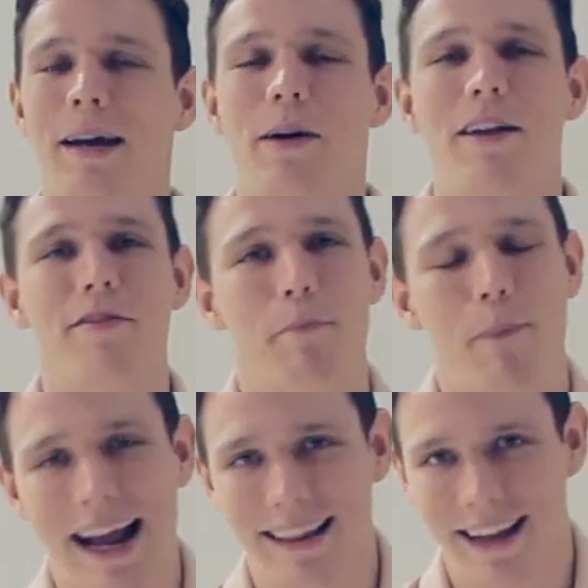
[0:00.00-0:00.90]
But if the
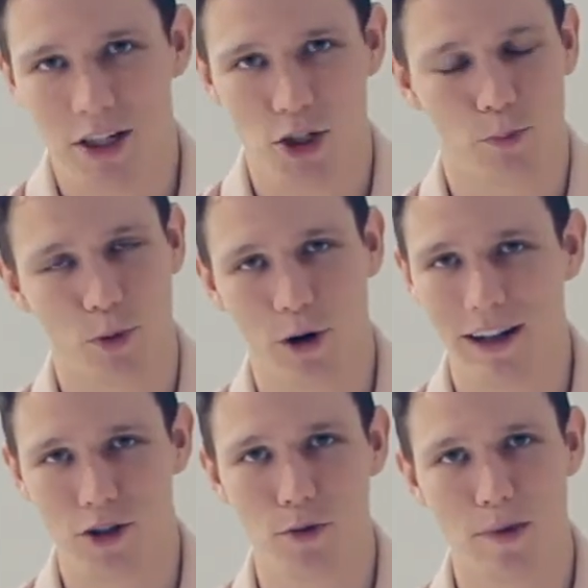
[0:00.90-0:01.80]
back leg is
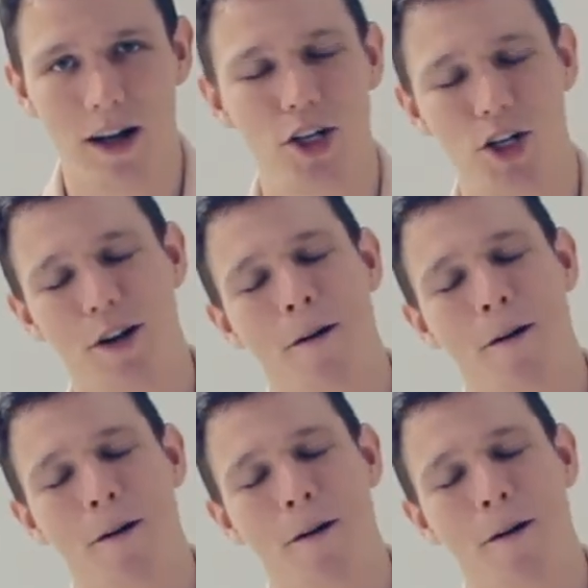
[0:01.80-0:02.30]
supporting too much,